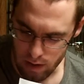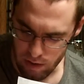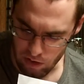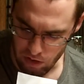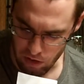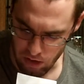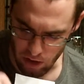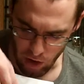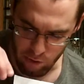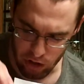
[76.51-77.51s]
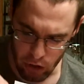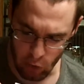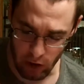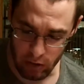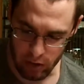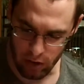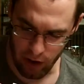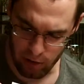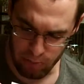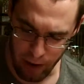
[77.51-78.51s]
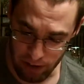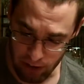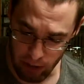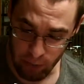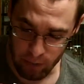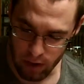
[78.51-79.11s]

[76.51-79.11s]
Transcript: This is just a lever unit, a nice base here,